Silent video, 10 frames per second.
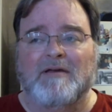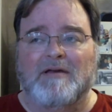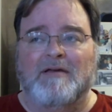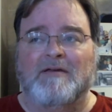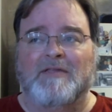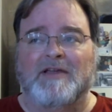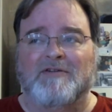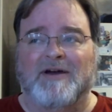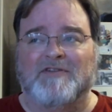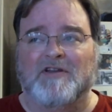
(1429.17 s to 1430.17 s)
They
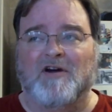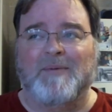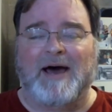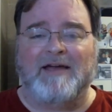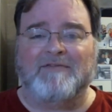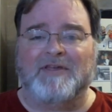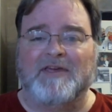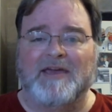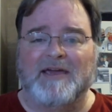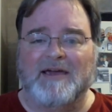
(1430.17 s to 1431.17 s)
do have to know about
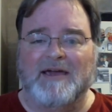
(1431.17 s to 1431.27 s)
everything,